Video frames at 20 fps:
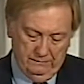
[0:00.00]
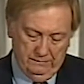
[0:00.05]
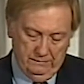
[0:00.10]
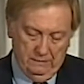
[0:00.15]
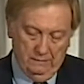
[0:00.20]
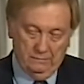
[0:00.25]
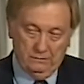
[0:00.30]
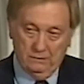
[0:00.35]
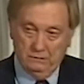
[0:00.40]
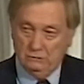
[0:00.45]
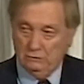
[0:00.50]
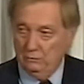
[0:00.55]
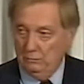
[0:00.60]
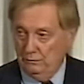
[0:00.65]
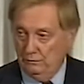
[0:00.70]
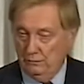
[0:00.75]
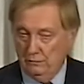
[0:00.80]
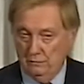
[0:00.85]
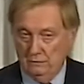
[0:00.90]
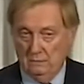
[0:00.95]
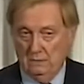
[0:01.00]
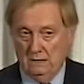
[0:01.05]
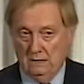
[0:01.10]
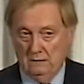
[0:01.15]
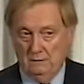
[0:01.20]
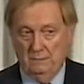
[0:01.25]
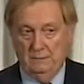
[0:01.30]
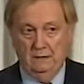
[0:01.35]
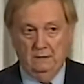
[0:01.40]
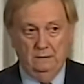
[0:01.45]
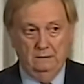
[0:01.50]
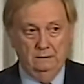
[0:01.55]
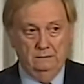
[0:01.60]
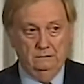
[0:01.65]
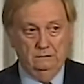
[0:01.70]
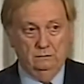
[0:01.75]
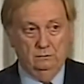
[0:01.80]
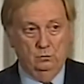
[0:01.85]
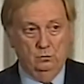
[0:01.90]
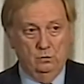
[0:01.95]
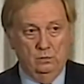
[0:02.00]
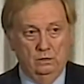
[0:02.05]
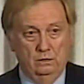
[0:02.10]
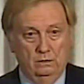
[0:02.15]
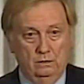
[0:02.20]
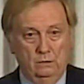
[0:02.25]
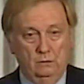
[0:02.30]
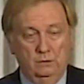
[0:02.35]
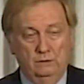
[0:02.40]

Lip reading: The other issue we've heard a lot about is the water